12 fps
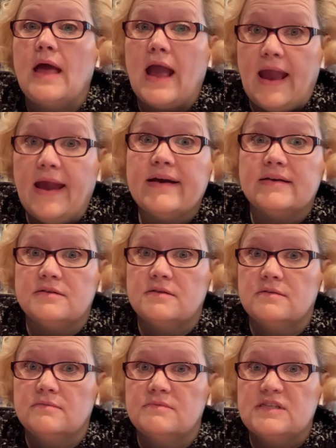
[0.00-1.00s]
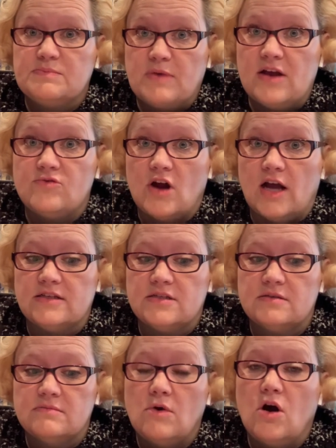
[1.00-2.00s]
and sped
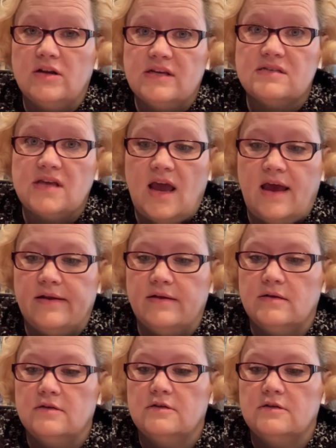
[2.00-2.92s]
ruts on his head.